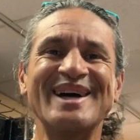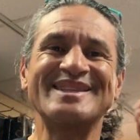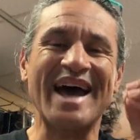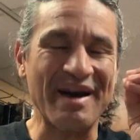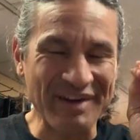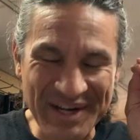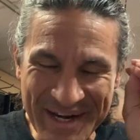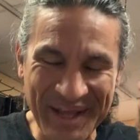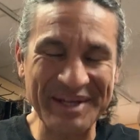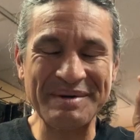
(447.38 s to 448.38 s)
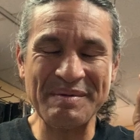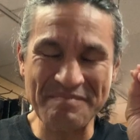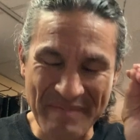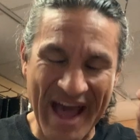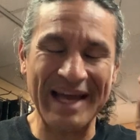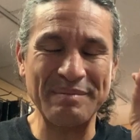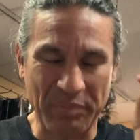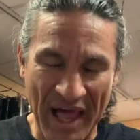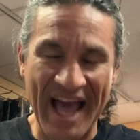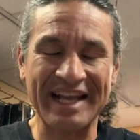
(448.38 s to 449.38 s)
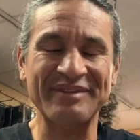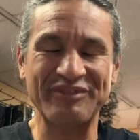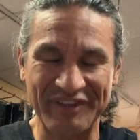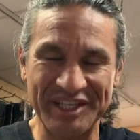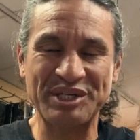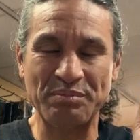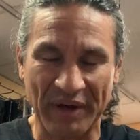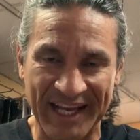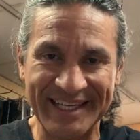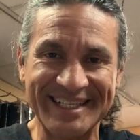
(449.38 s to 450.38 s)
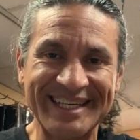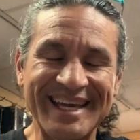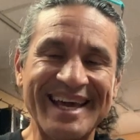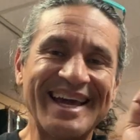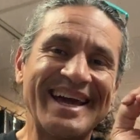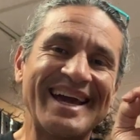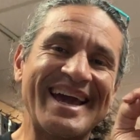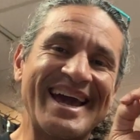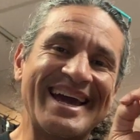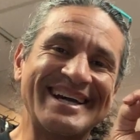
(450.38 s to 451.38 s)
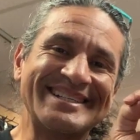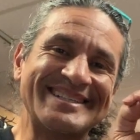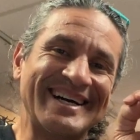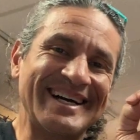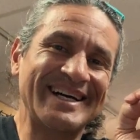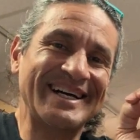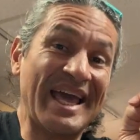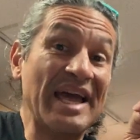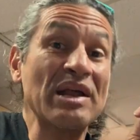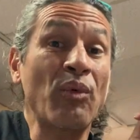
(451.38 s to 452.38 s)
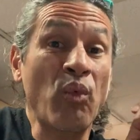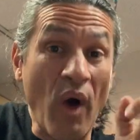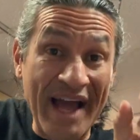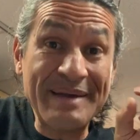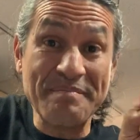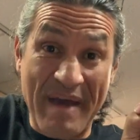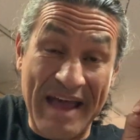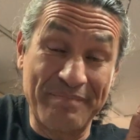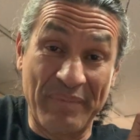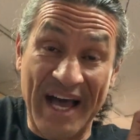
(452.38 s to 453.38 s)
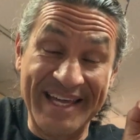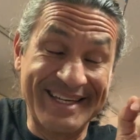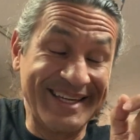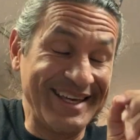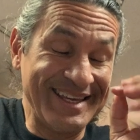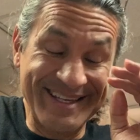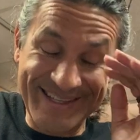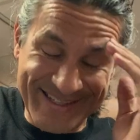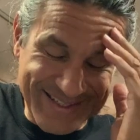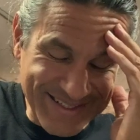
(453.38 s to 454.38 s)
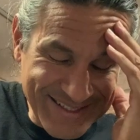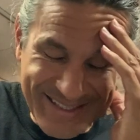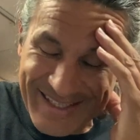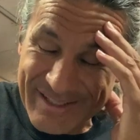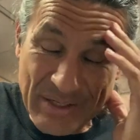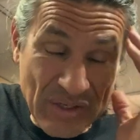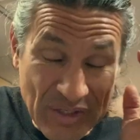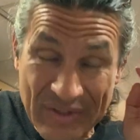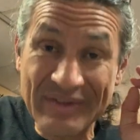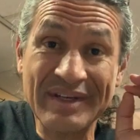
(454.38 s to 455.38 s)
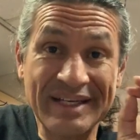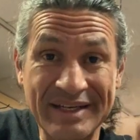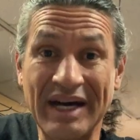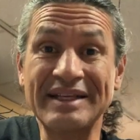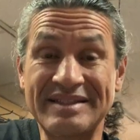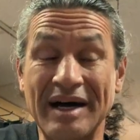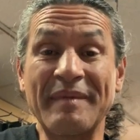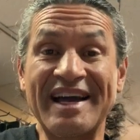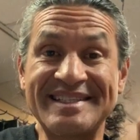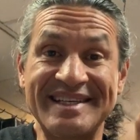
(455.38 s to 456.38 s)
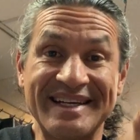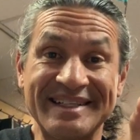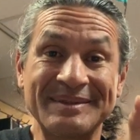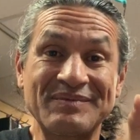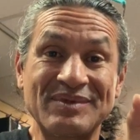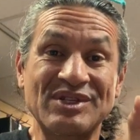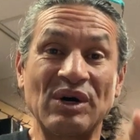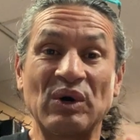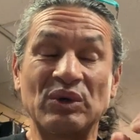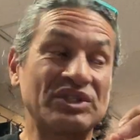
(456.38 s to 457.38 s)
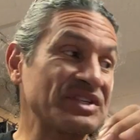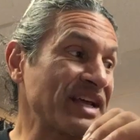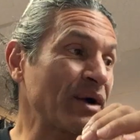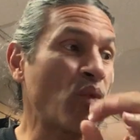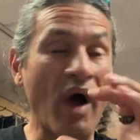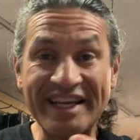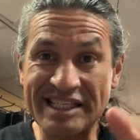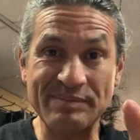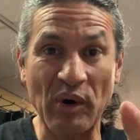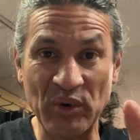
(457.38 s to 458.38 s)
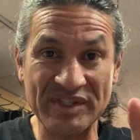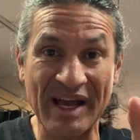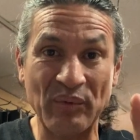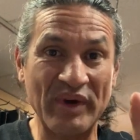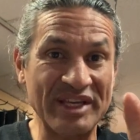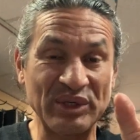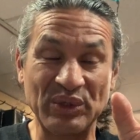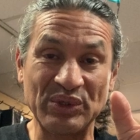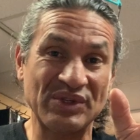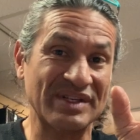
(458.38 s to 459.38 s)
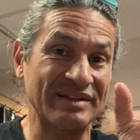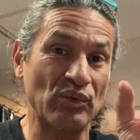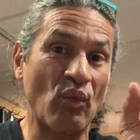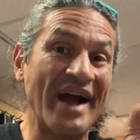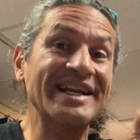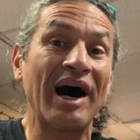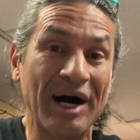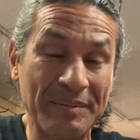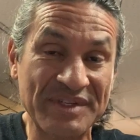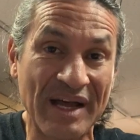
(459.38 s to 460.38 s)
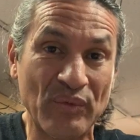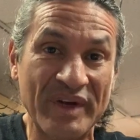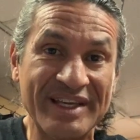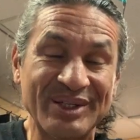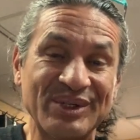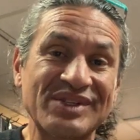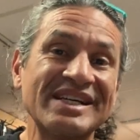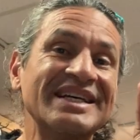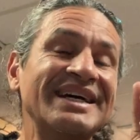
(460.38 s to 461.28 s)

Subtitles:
to have another matte black finish bike, and a white matte bike is a dumb idea. So just like white spokes on wheels and white hubs on wheels,